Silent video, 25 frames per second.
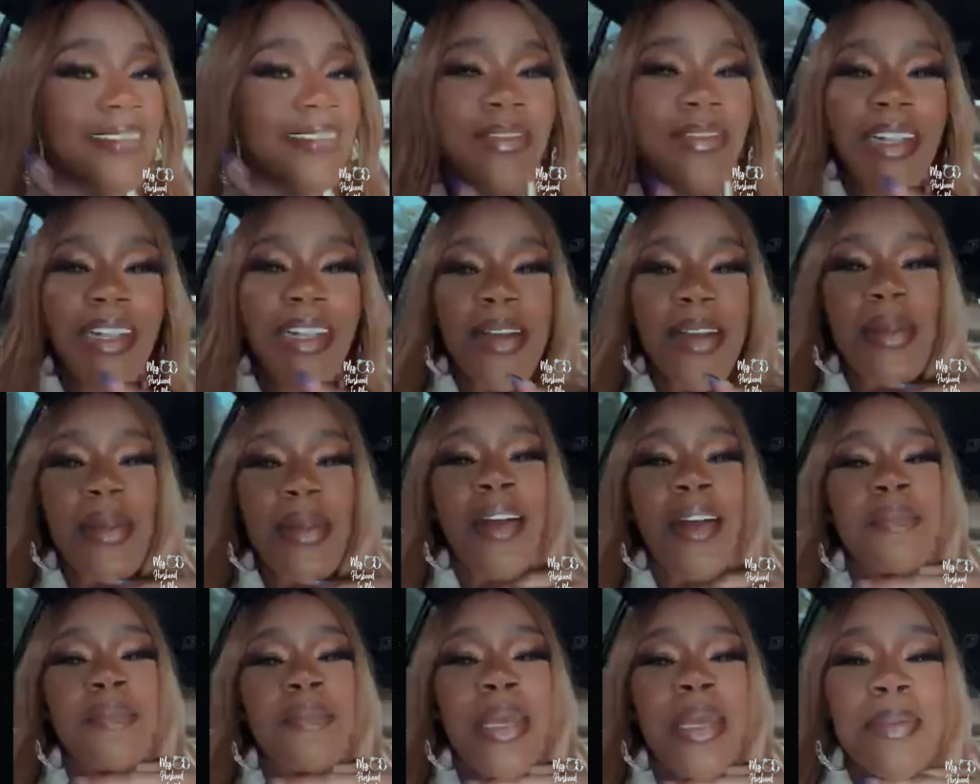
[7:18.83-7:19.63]
Well, come
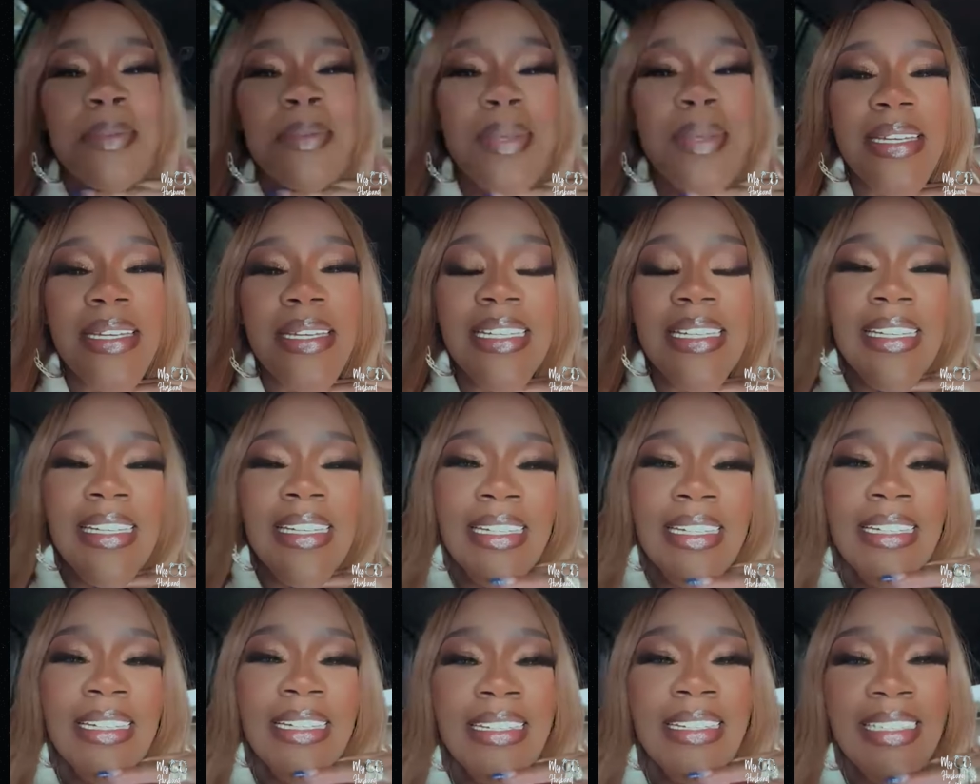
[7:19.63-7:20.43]
on, baby.
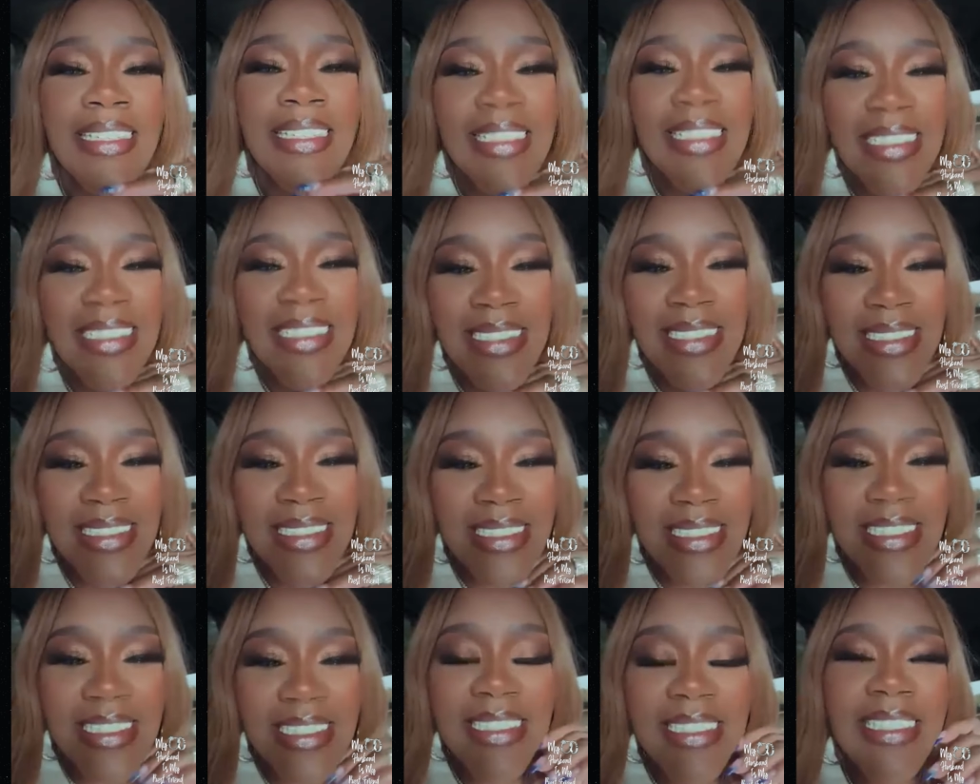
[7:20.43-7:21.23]

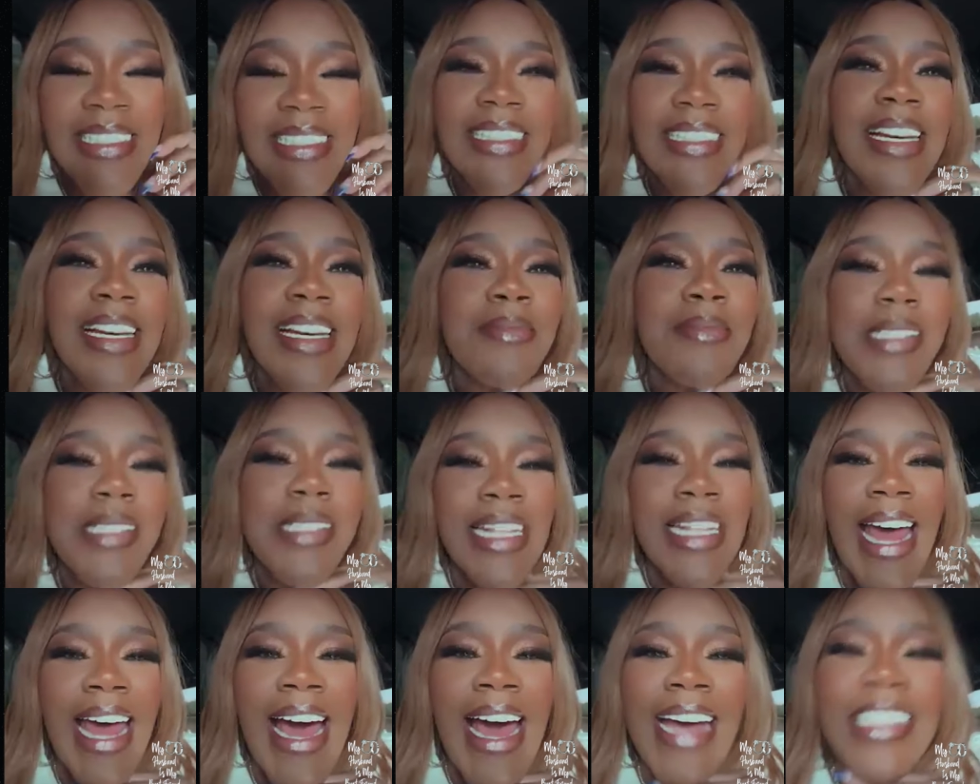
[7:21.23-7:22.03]
Come
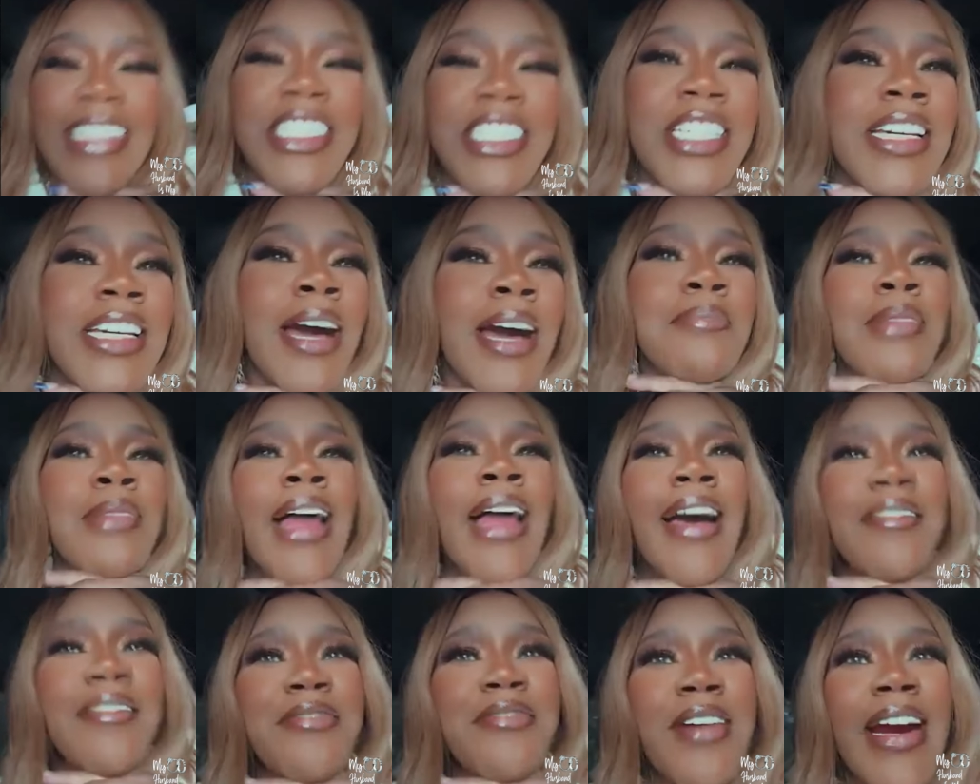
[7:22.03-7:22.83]
to the IG. I'm
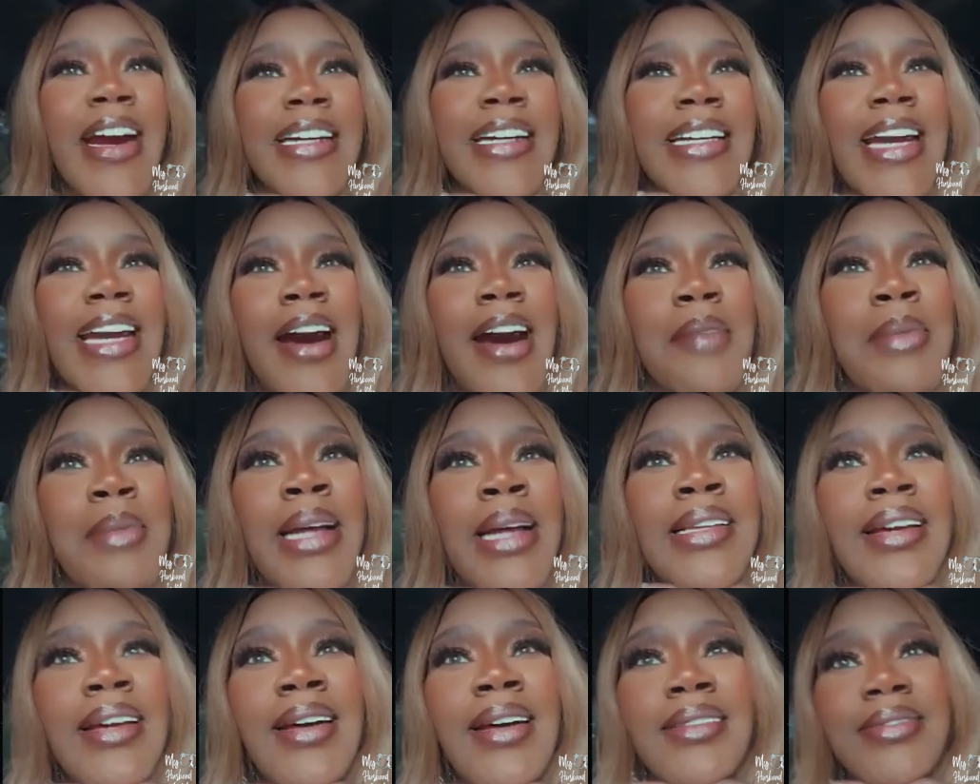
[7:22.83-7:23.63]
live right now,
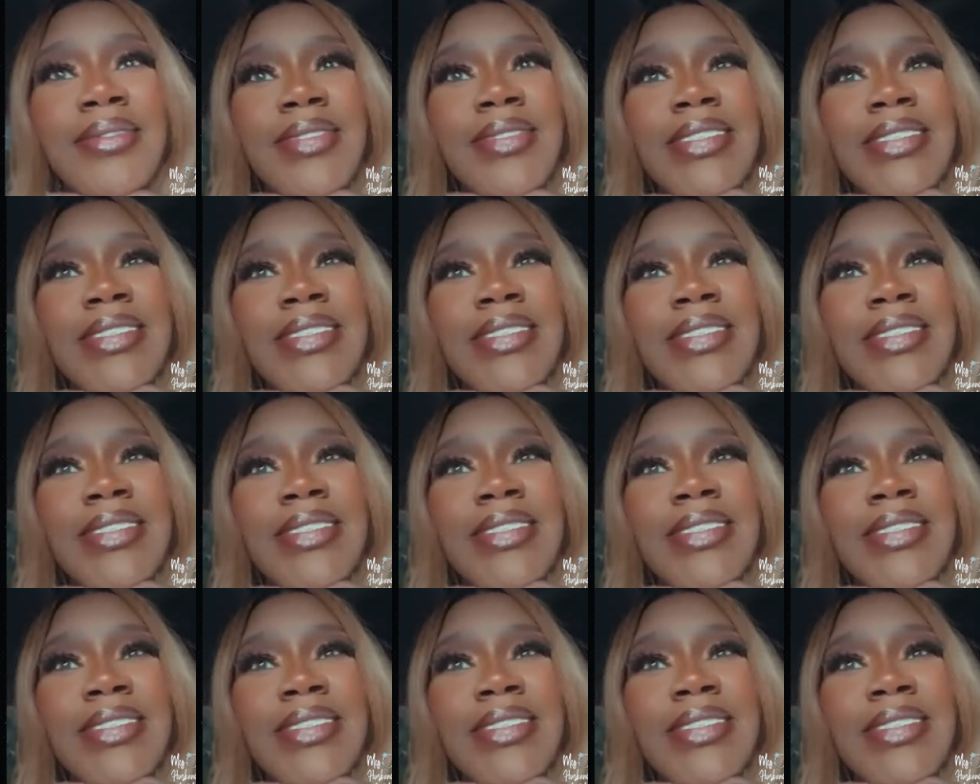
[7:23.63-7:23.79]
my love.